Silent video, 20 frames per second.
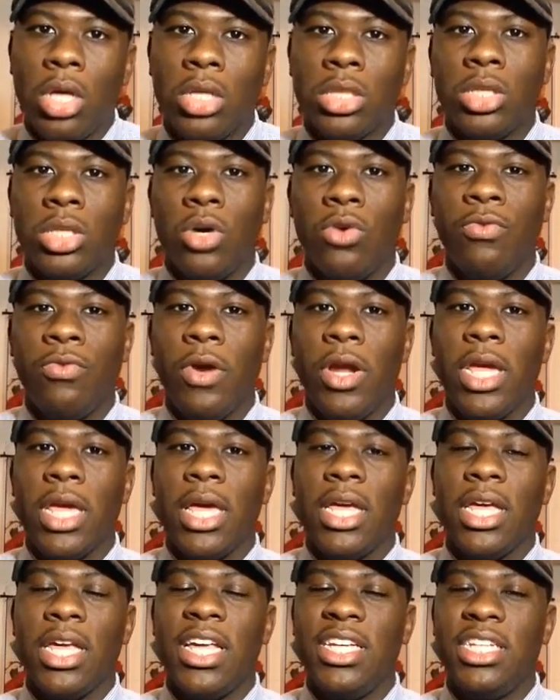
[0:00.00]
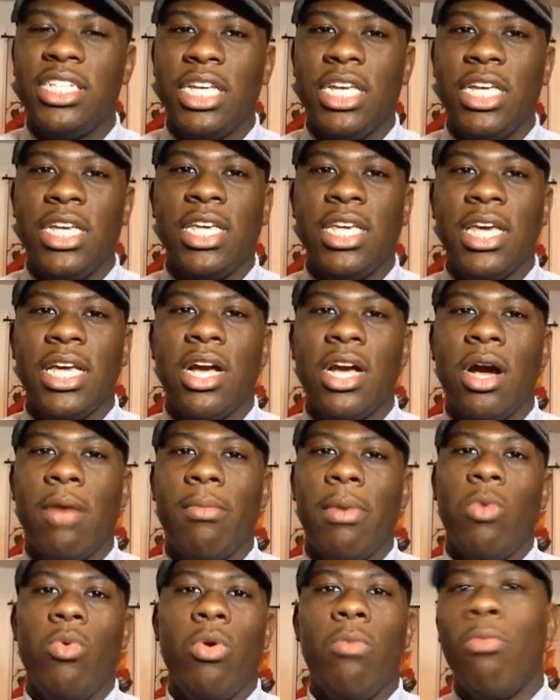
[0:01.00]
so freaking Kishi can
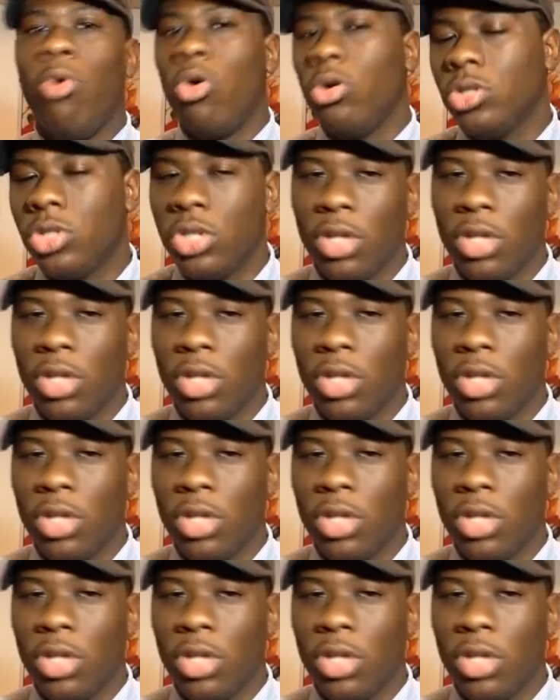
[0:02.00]
come up with more